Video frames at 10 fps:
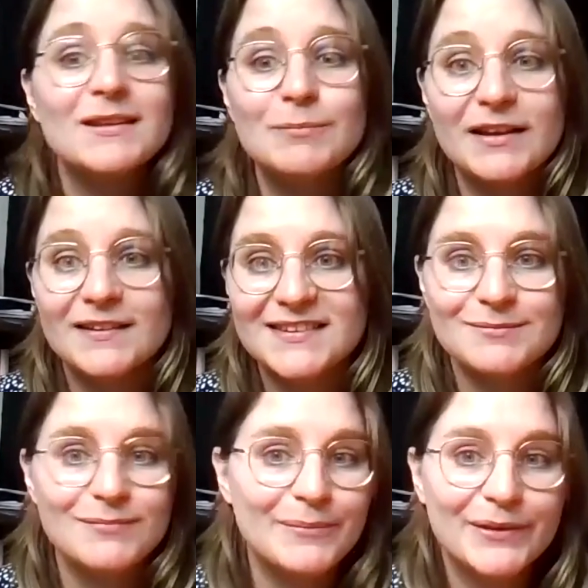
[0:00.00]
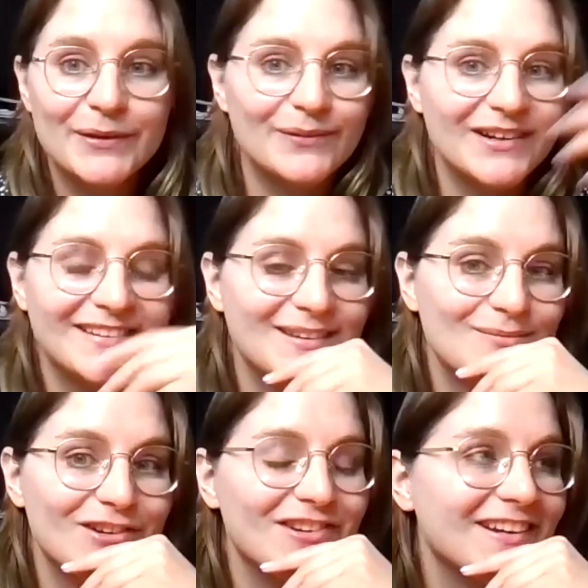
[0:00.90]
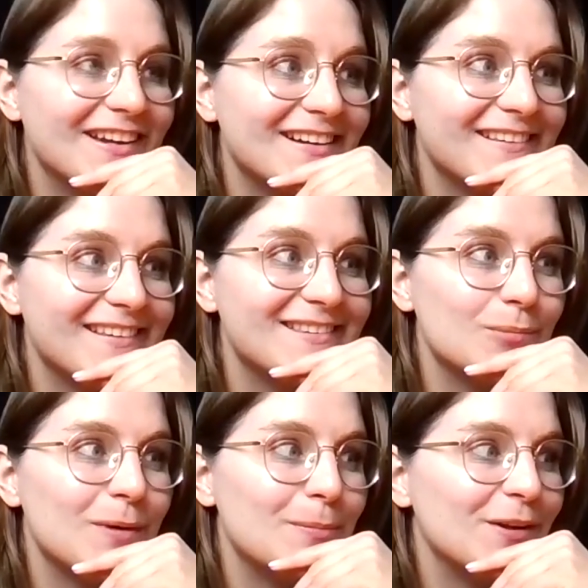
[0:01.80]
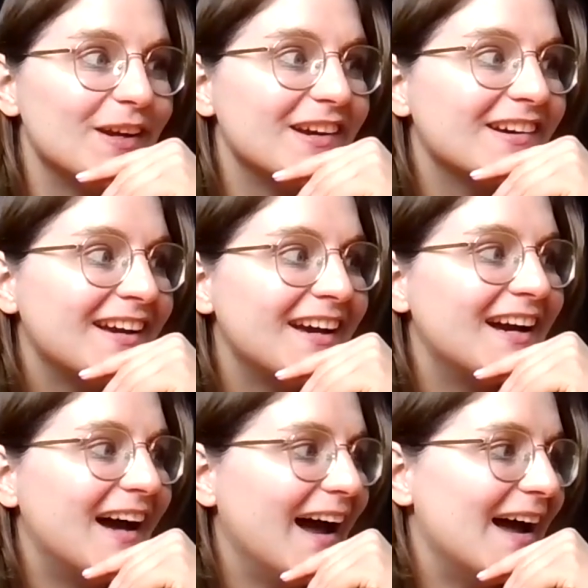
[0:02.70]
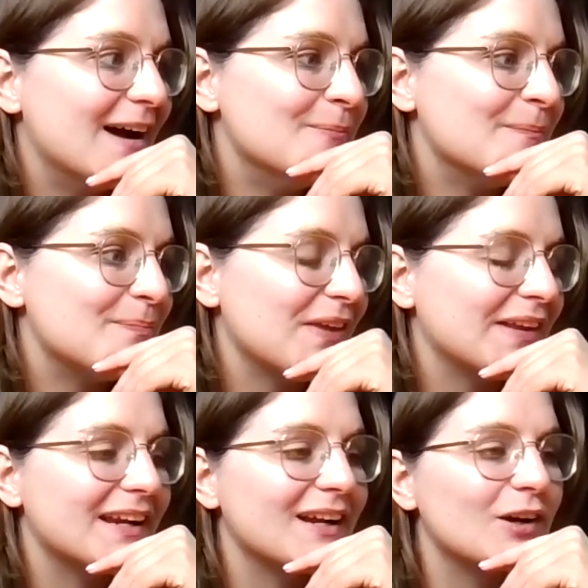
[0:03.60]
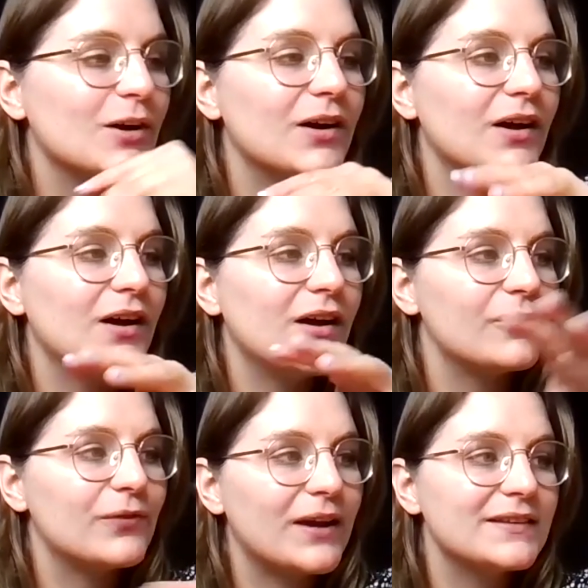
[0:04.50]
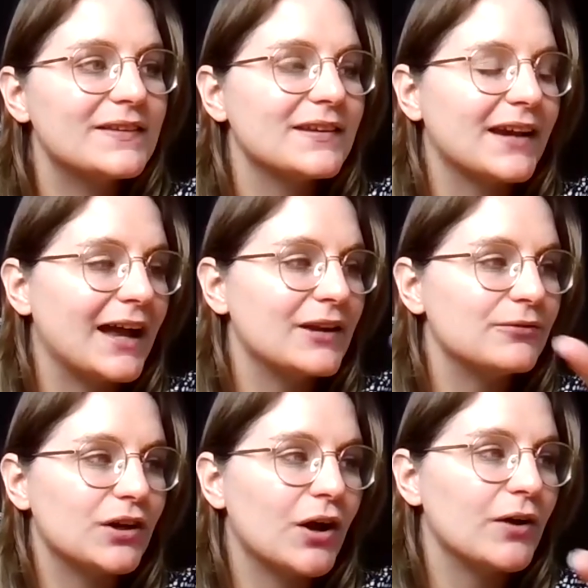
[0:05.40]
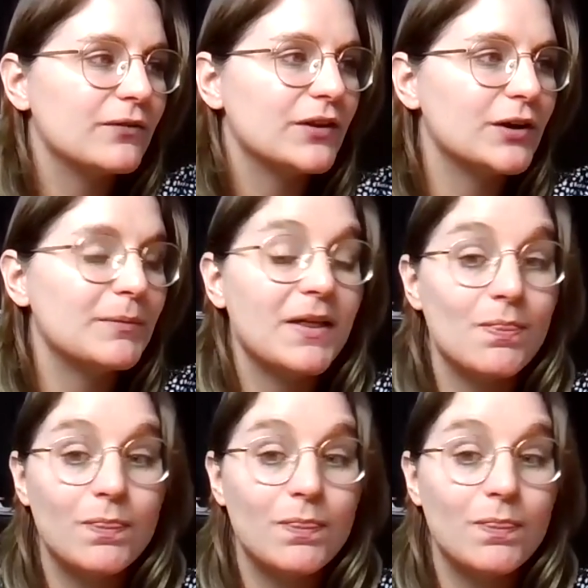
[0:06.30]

best. Maybe they're the worst. I'm not sure yet because they're still baby new. And then I got friends to kind of look over them, and